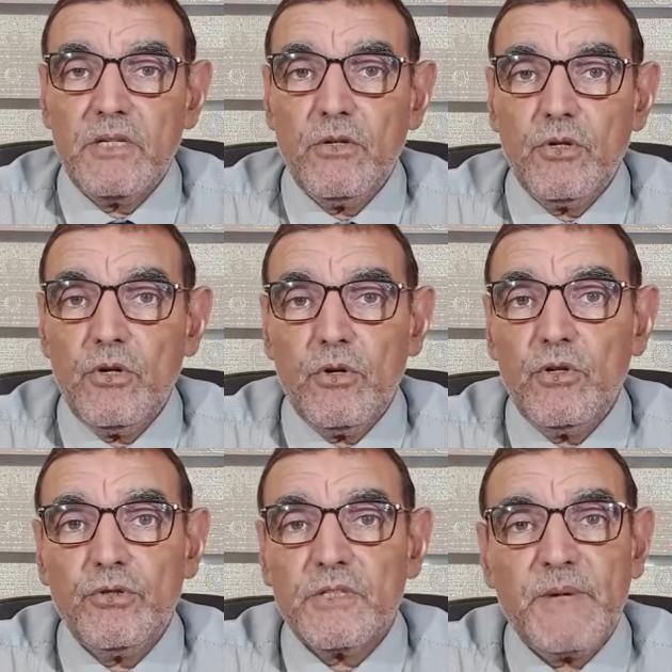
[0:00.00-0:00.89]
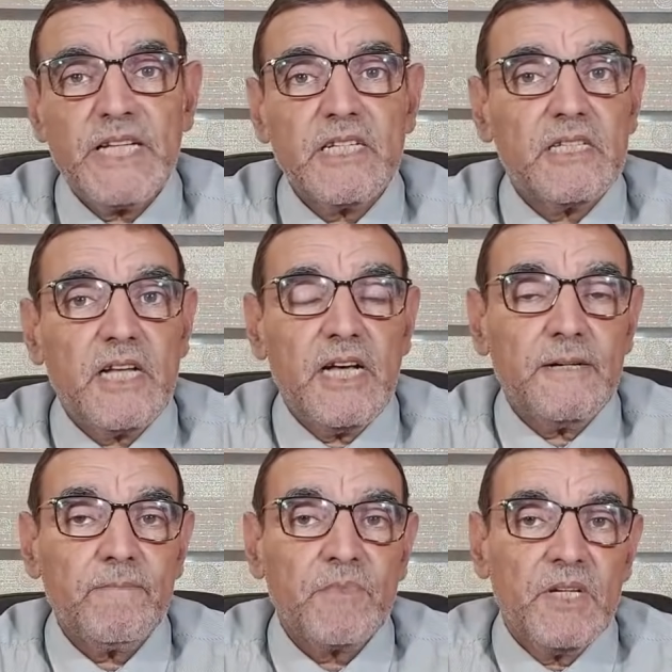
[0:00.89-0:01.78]
all the spices
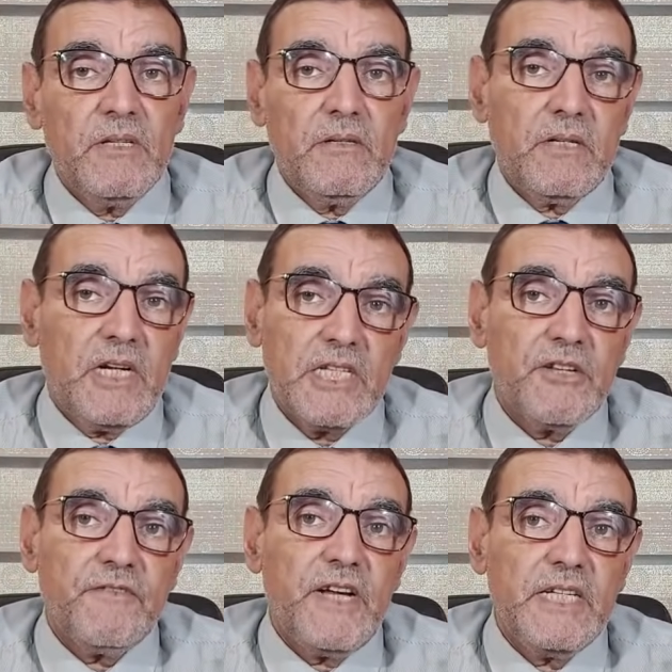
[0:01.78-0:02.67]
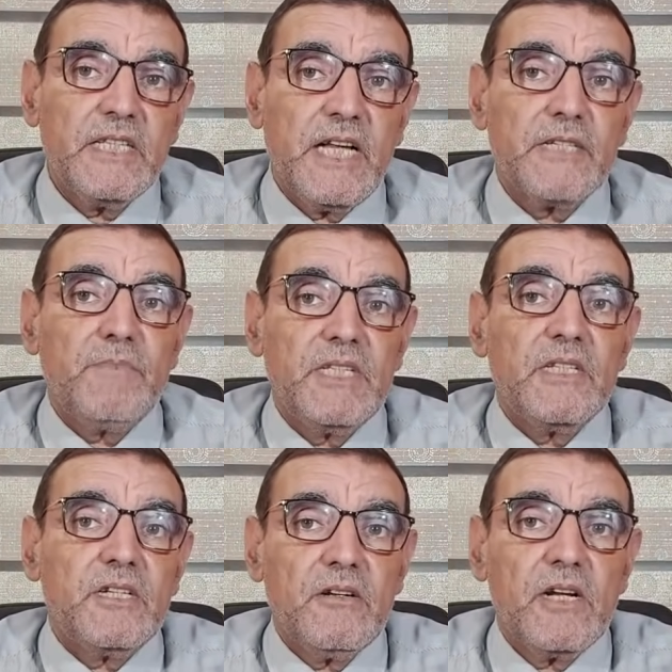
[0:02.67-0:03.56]
are classified as
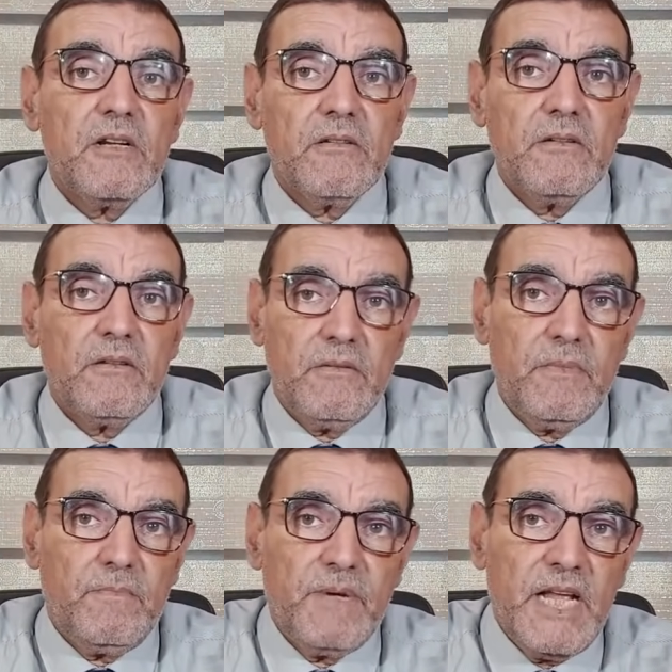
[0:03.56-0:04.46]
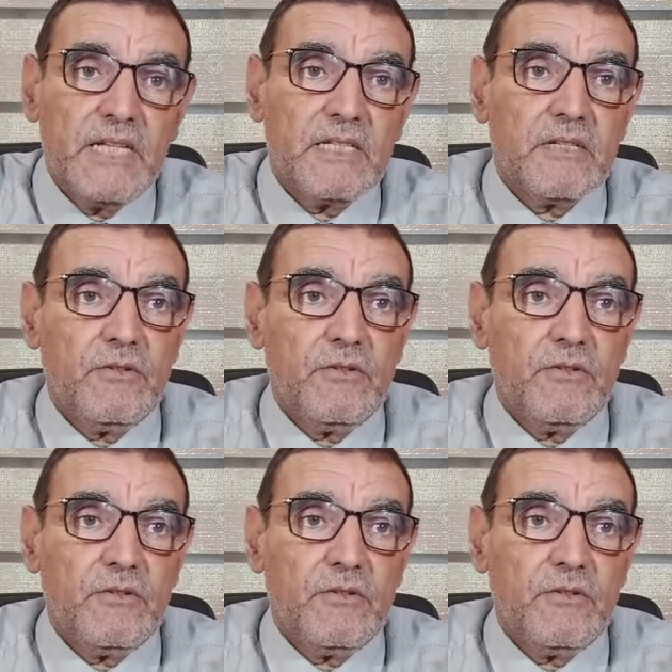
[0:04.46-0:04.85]
medicinal plants.